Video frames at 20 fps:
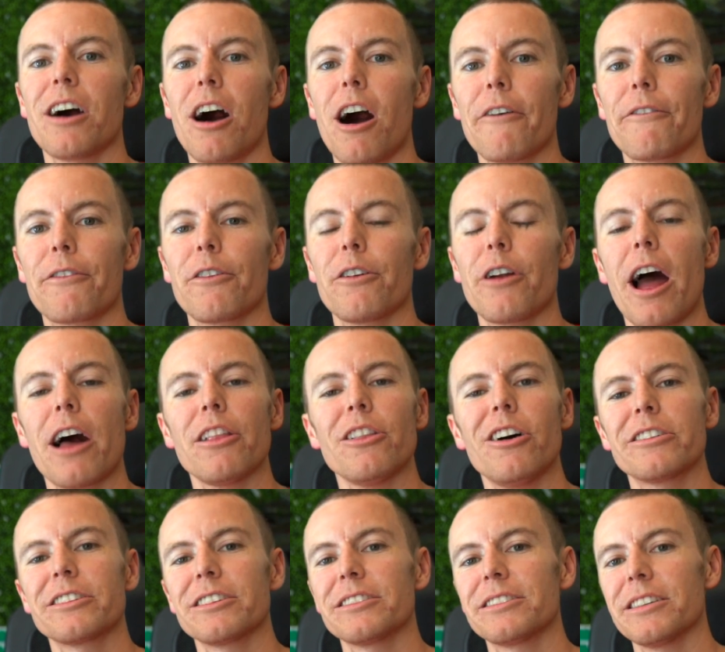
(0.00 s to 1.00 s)
offer? How
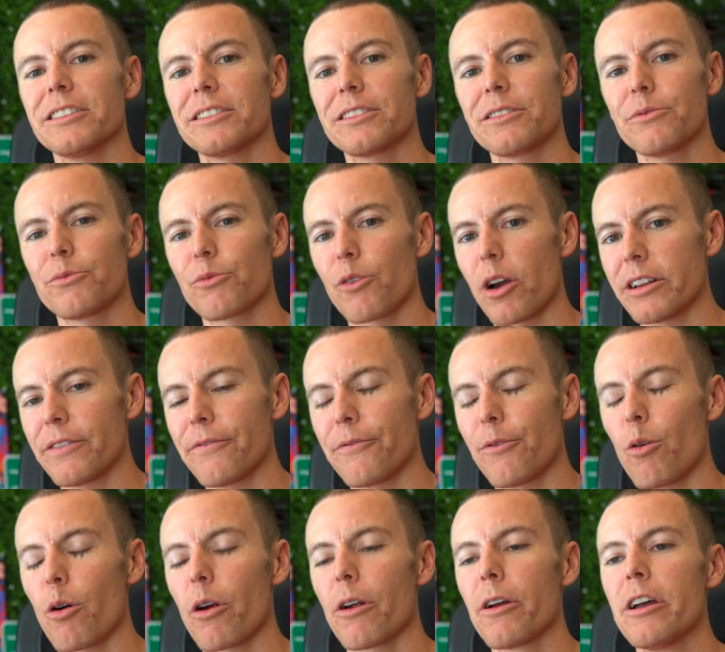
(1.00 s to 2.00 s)
long is this running
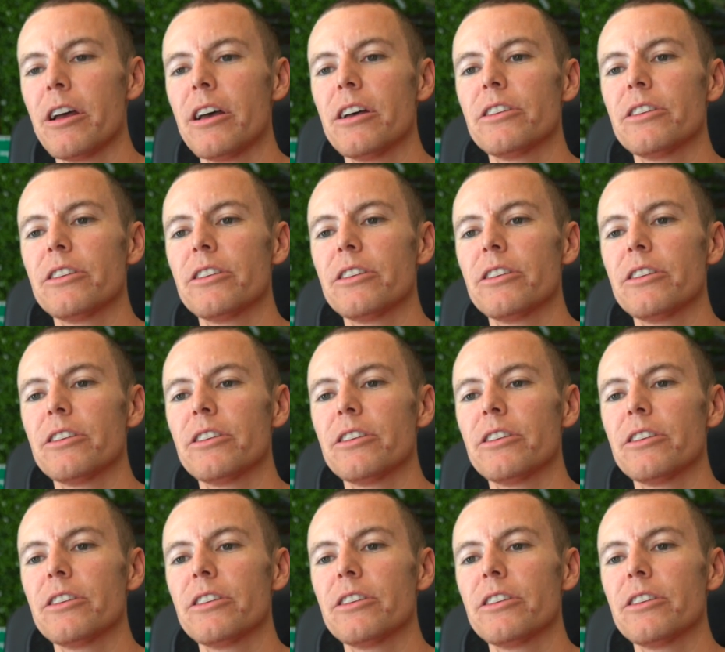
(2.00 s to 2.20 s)
for?